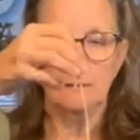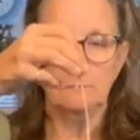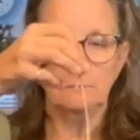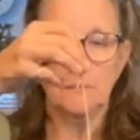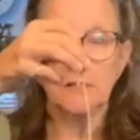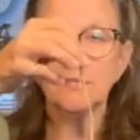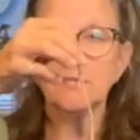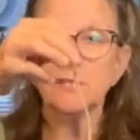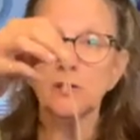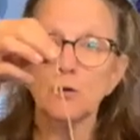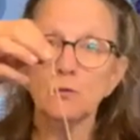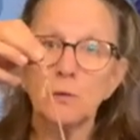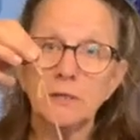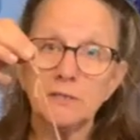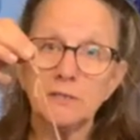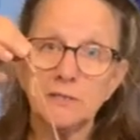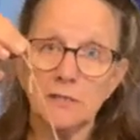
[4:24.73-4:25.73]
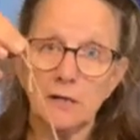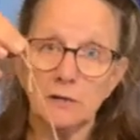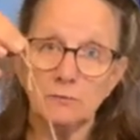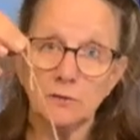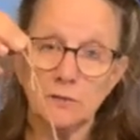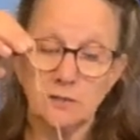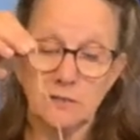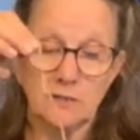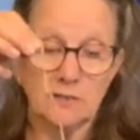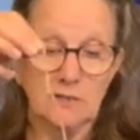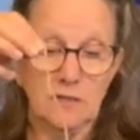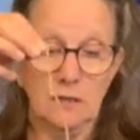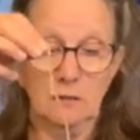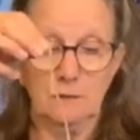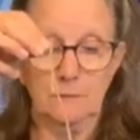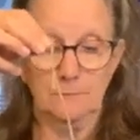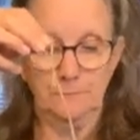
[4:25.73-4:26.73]
my stairways down to the
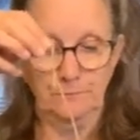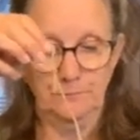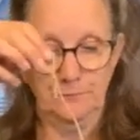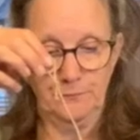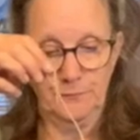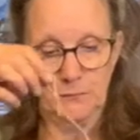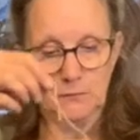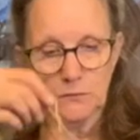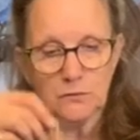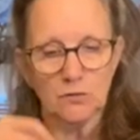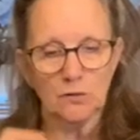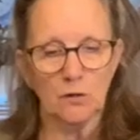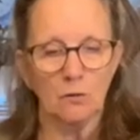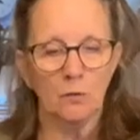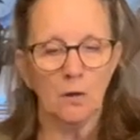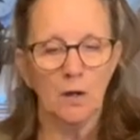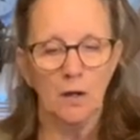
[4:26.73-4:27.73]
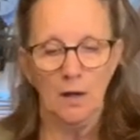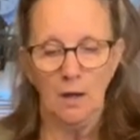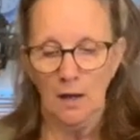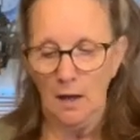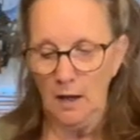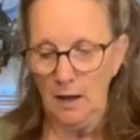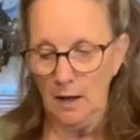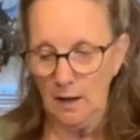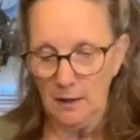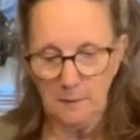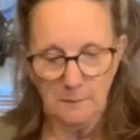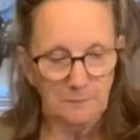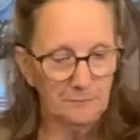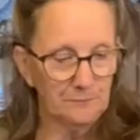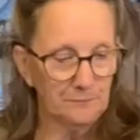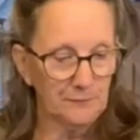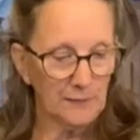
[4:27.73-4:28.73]
cellar. So
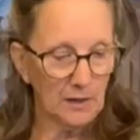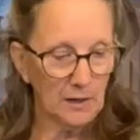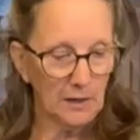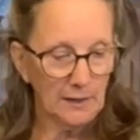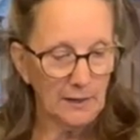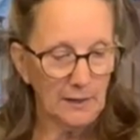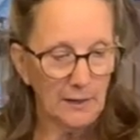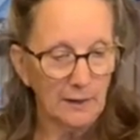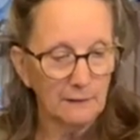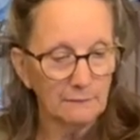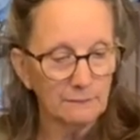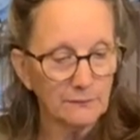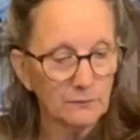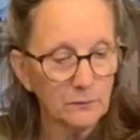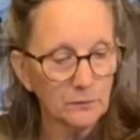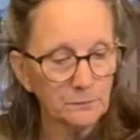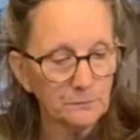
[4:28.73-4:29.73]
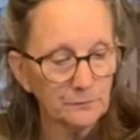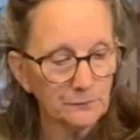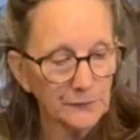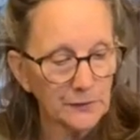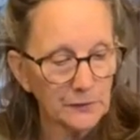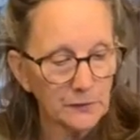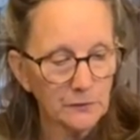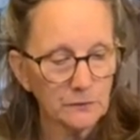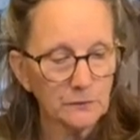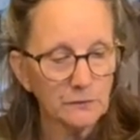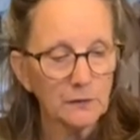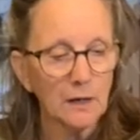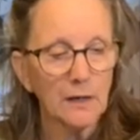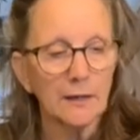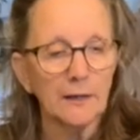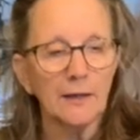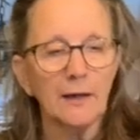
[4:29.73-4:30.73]
I
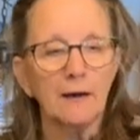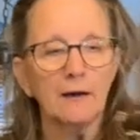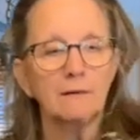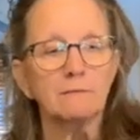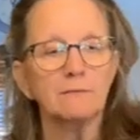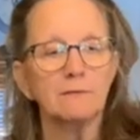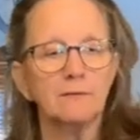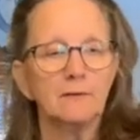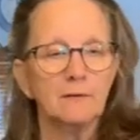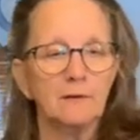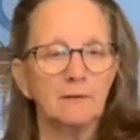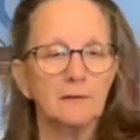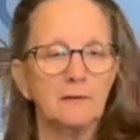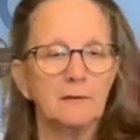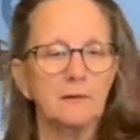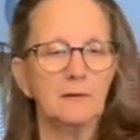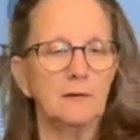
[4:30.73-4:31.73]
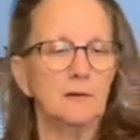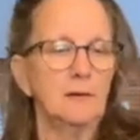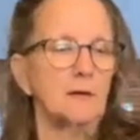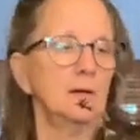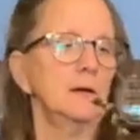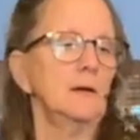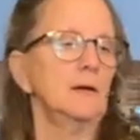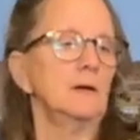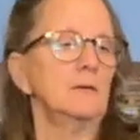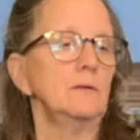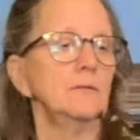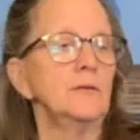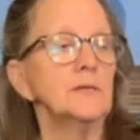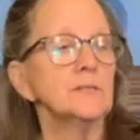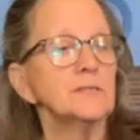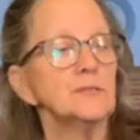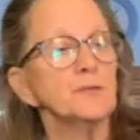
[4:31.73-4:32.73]
have,
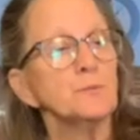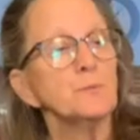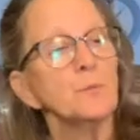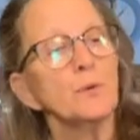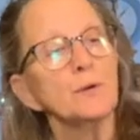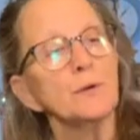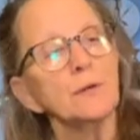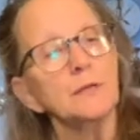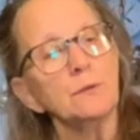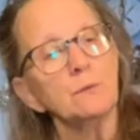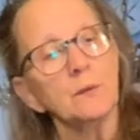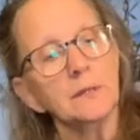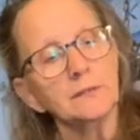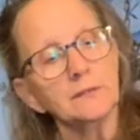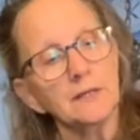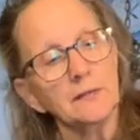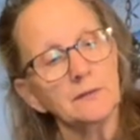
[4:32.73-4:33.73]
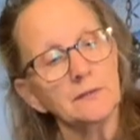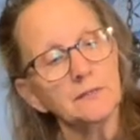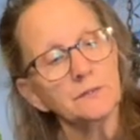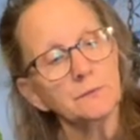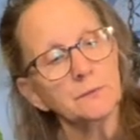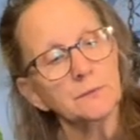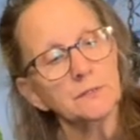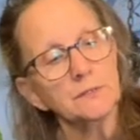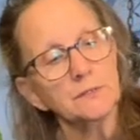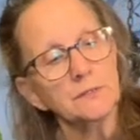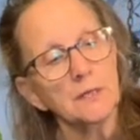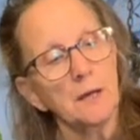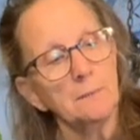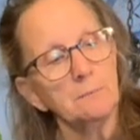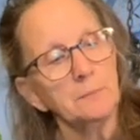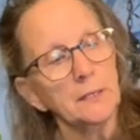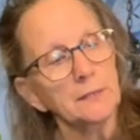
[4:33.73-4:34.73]
this is pretty well done. This was
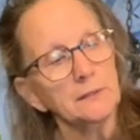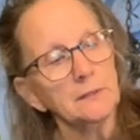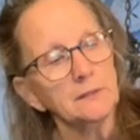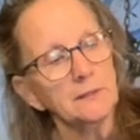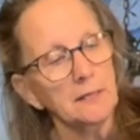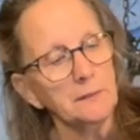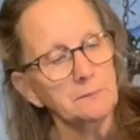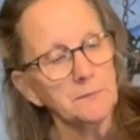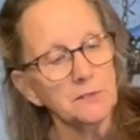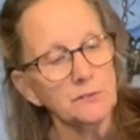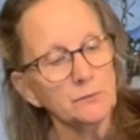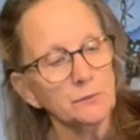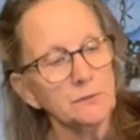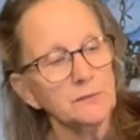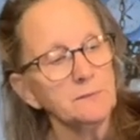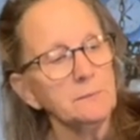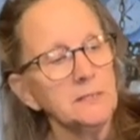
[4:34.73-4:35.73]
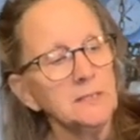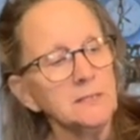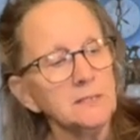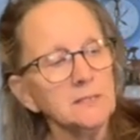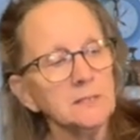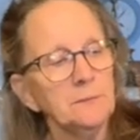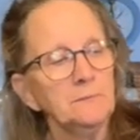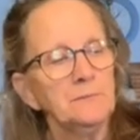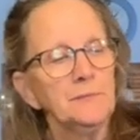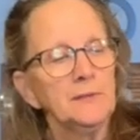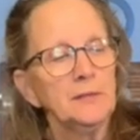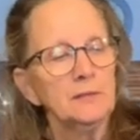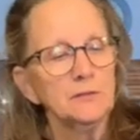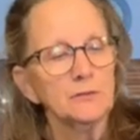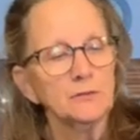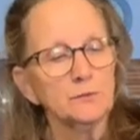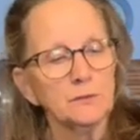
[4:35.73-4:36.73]
bundled up. This was mint.
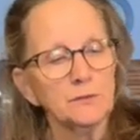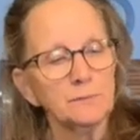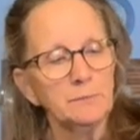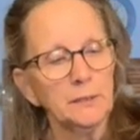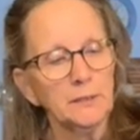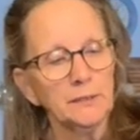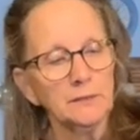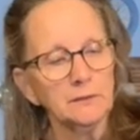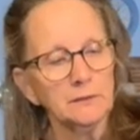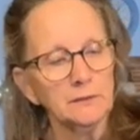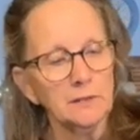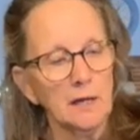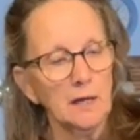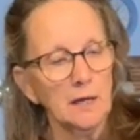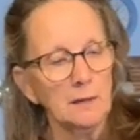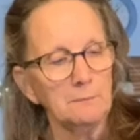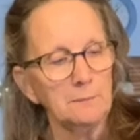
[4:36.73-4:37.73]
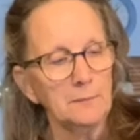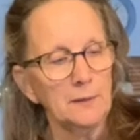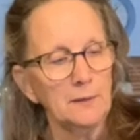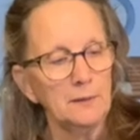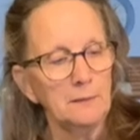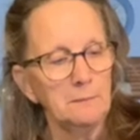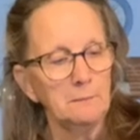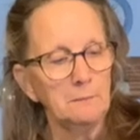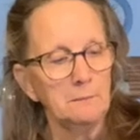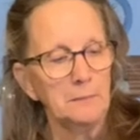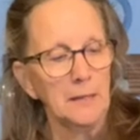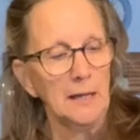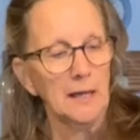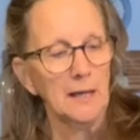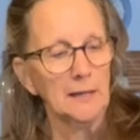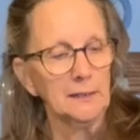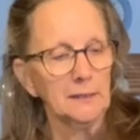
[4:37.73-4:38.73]
This was bundled up
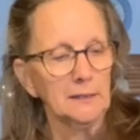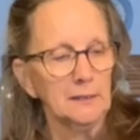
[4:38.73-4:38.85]
back